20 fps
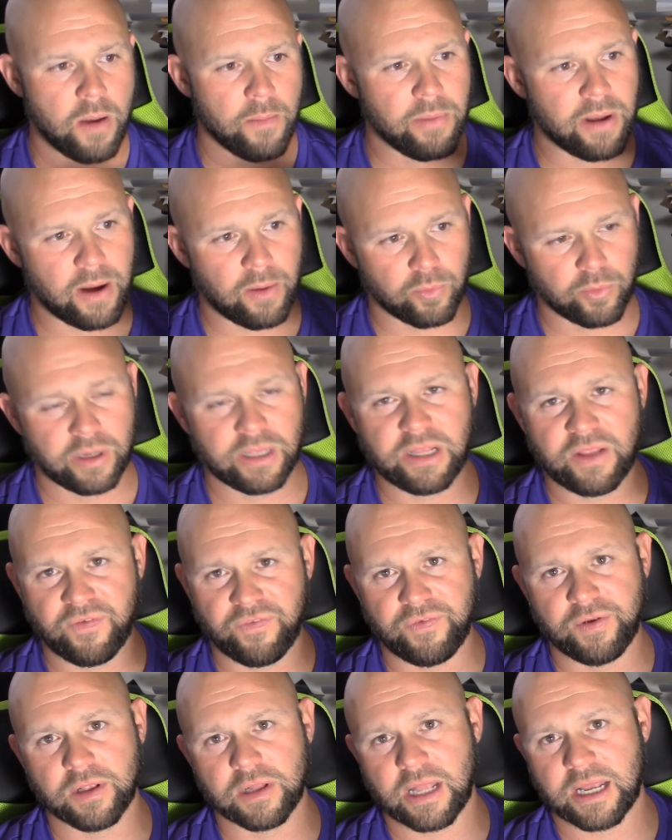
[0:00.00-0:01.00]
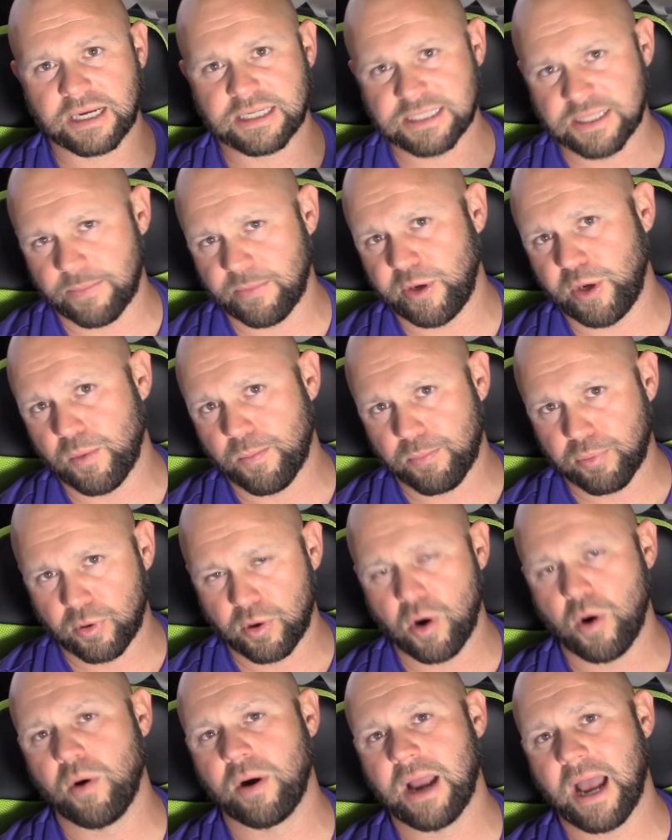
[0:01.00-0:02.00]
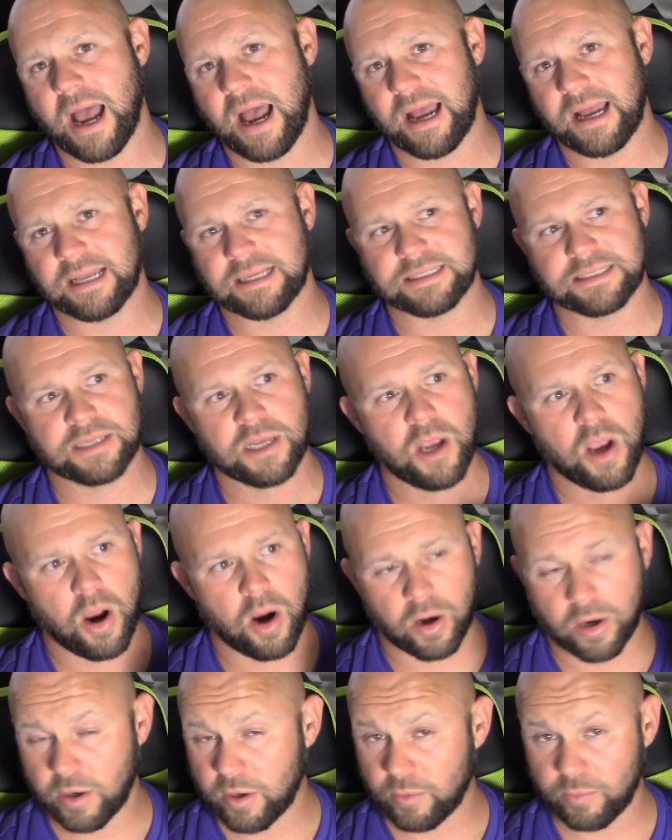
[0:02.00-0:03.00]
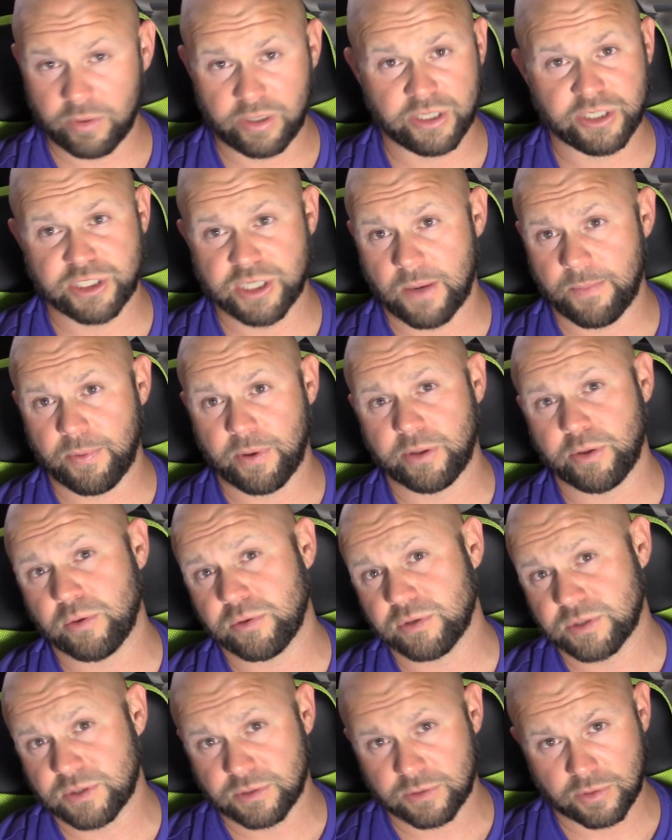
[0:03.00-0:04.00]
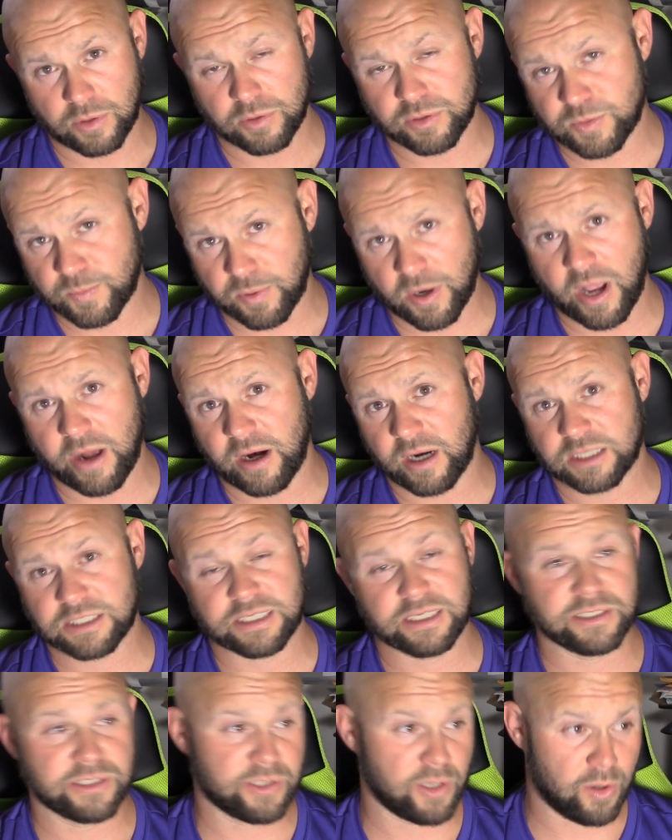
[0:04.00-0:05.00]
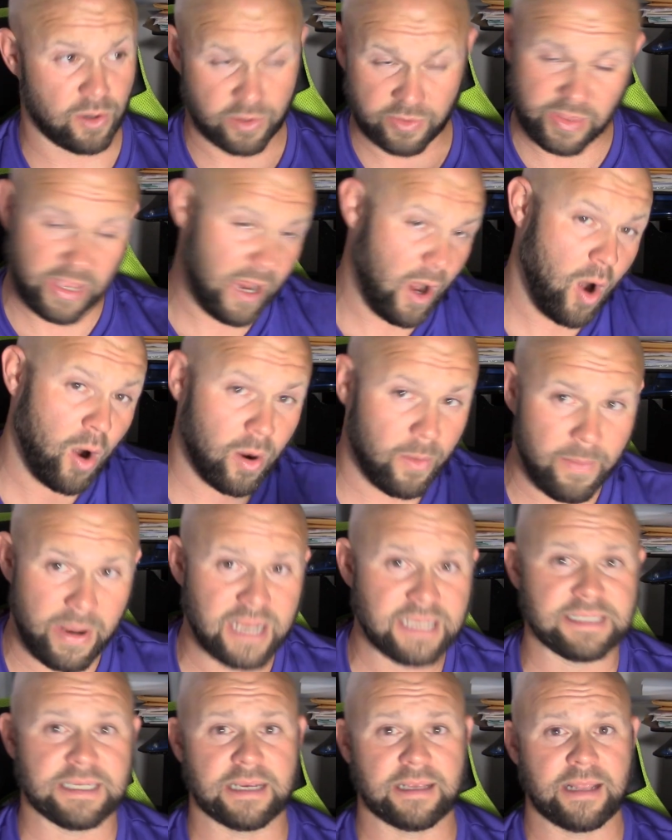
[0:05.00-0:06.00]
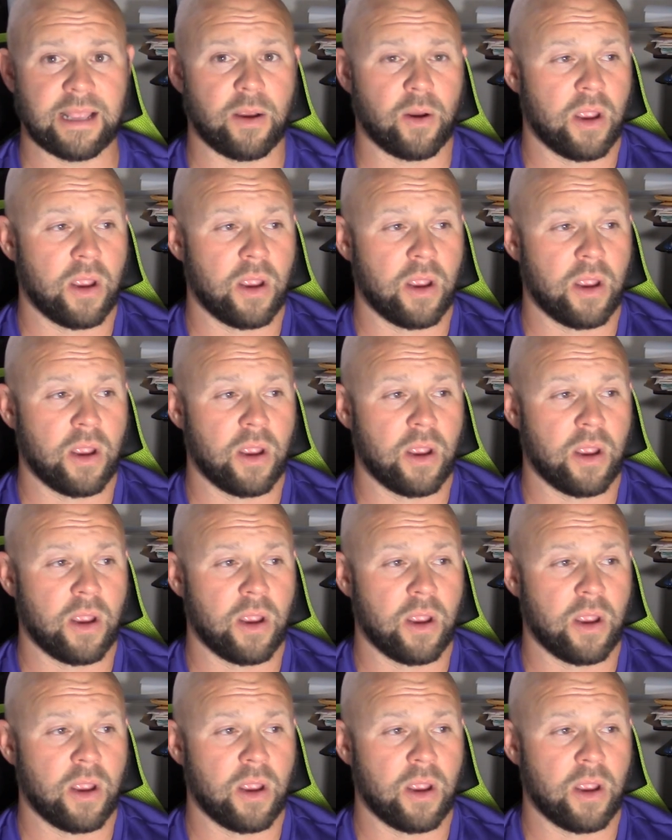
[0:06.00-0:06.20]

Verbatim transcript: but I really feel like some of you pro guys are going to really jump on those products, because they are amazing.